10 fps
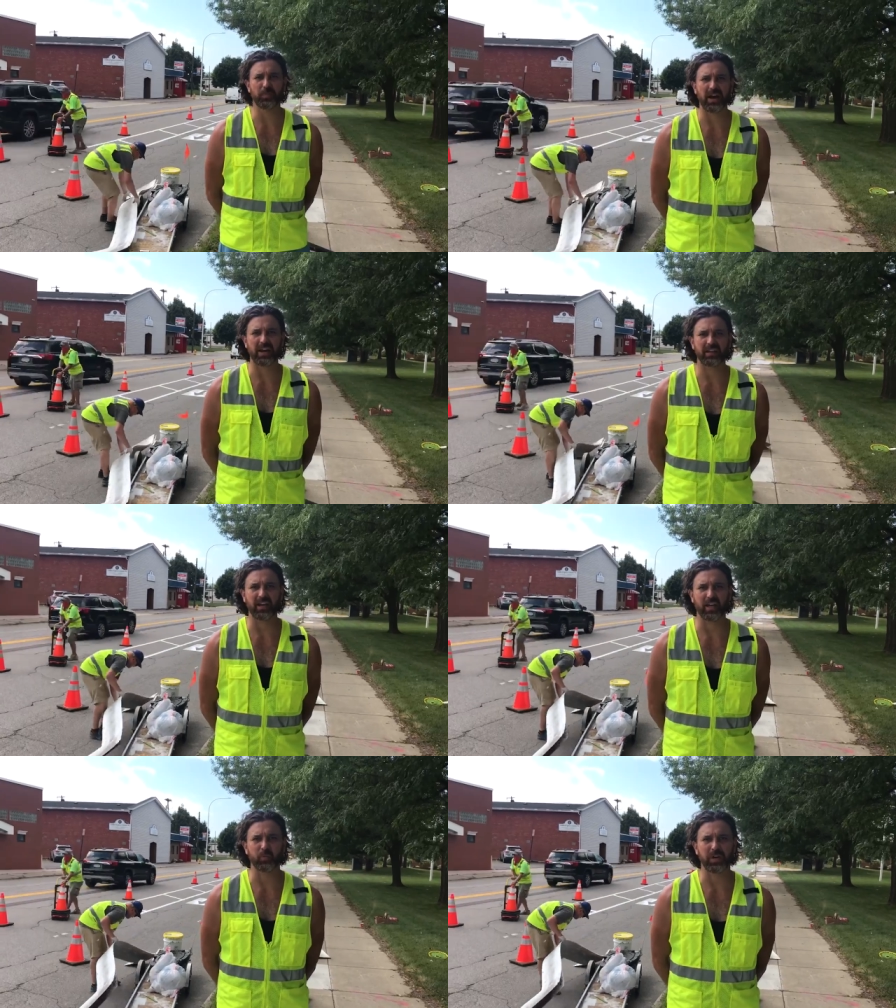Bike,
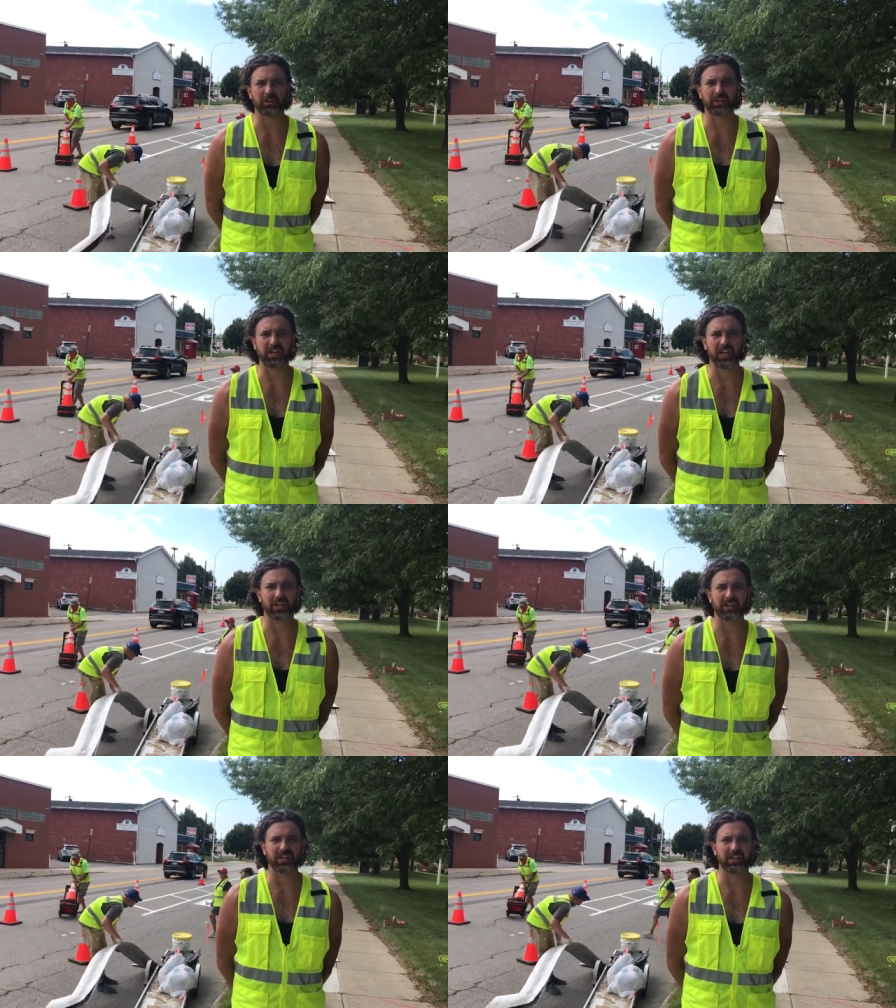and we're
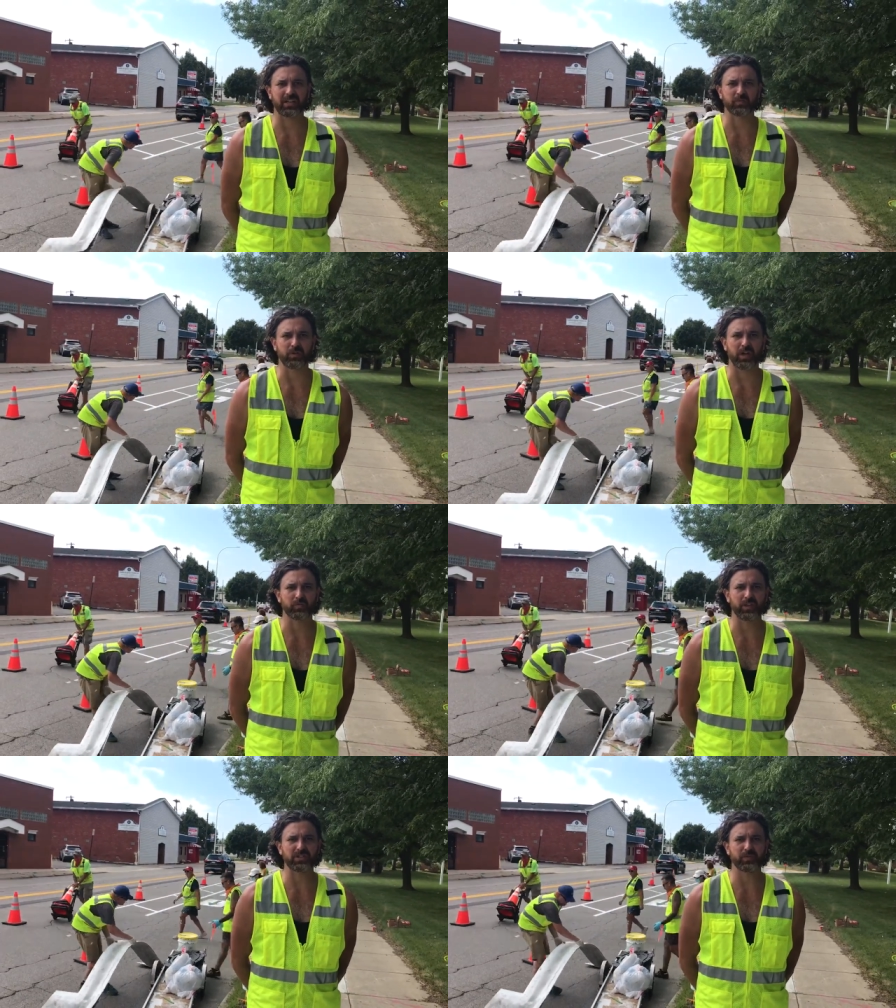here in, on
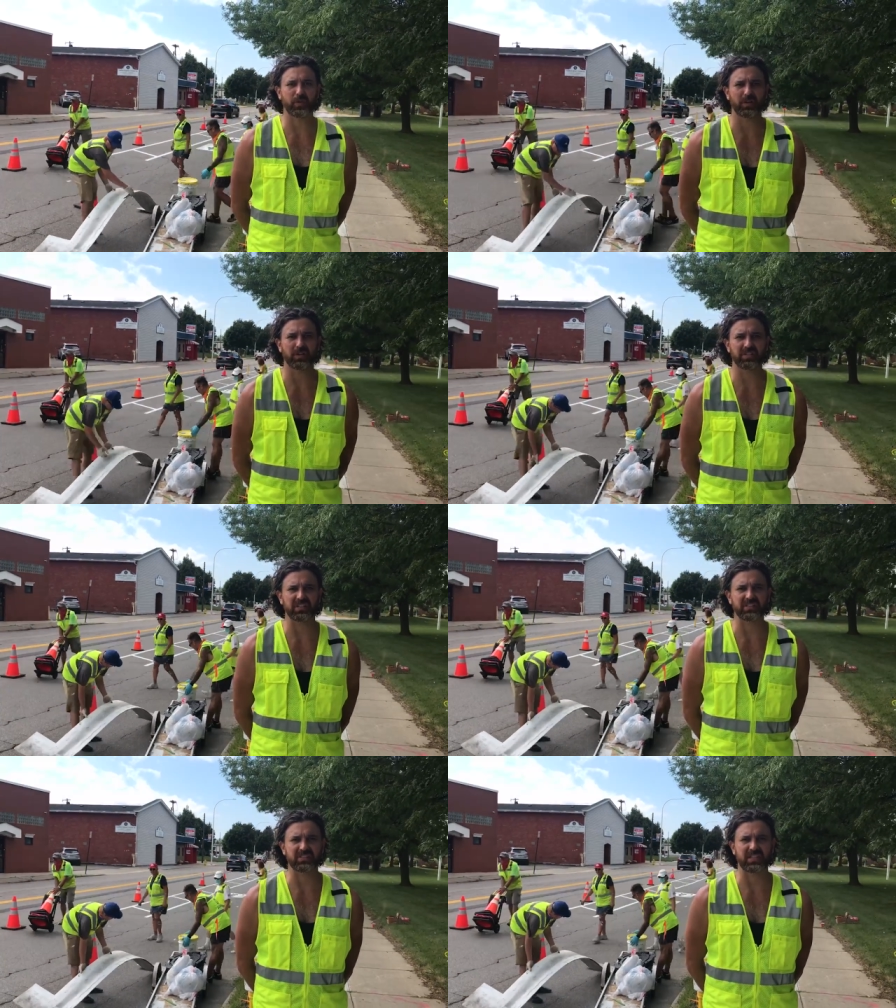Ridge Road
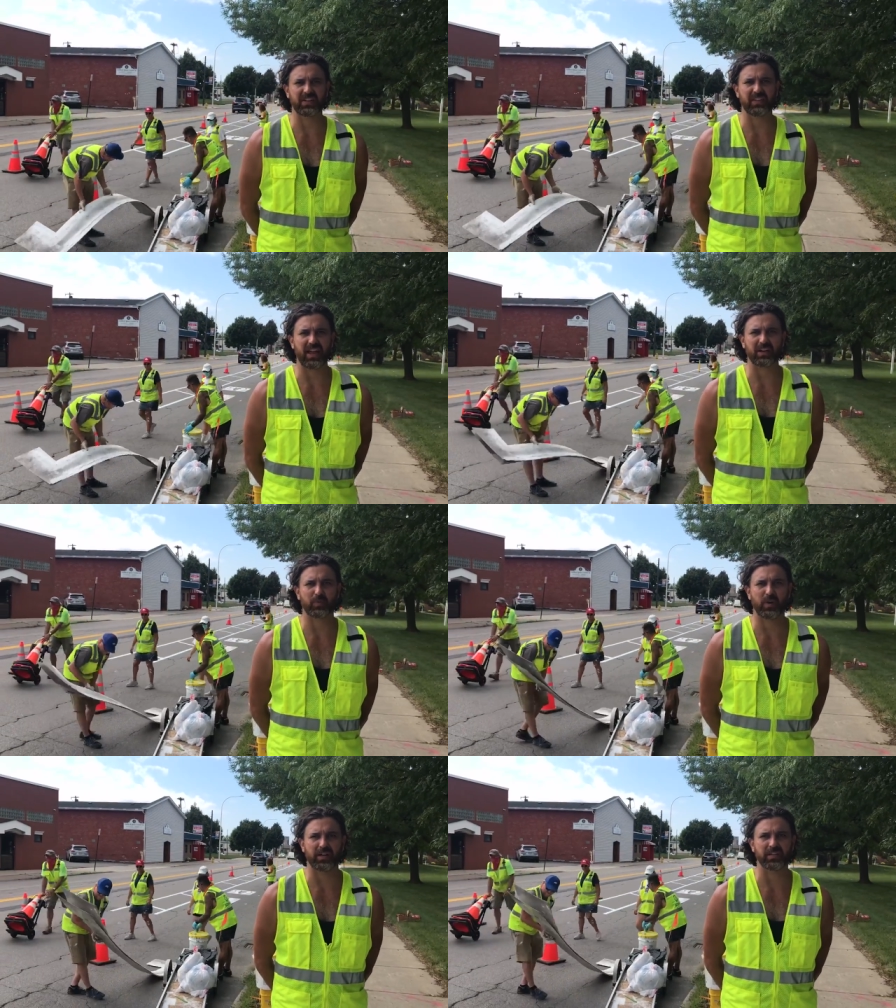in the city of
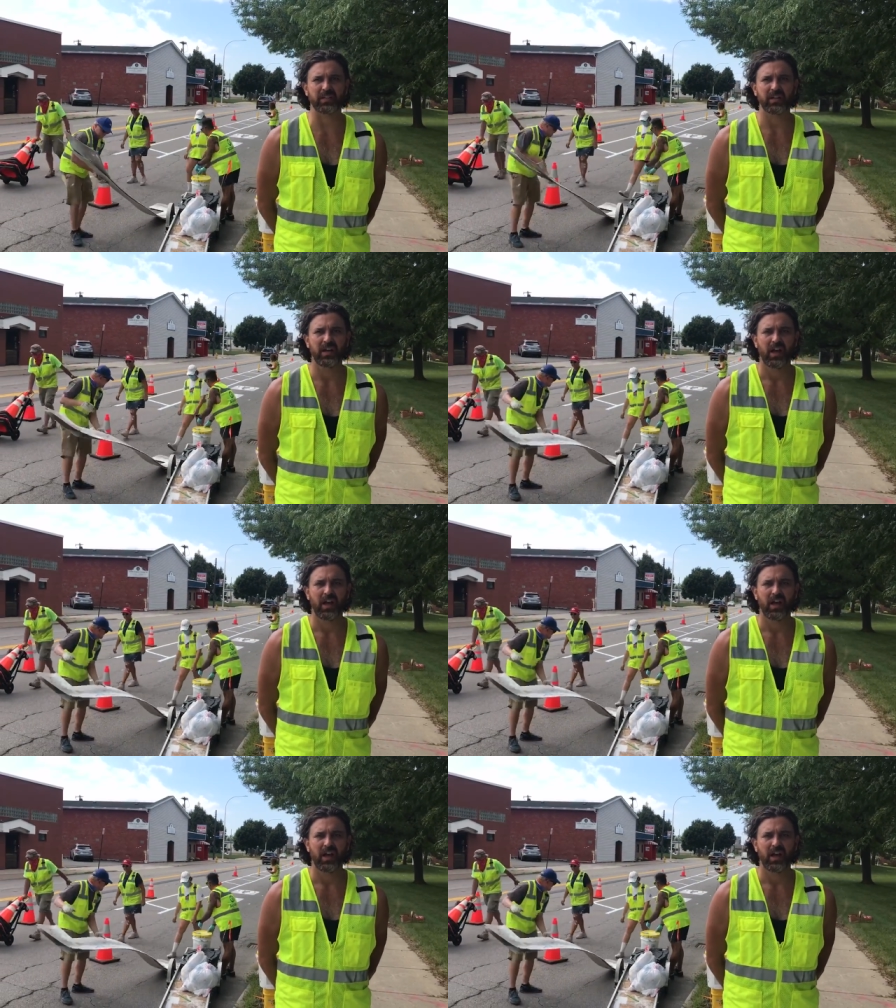Lackawanna.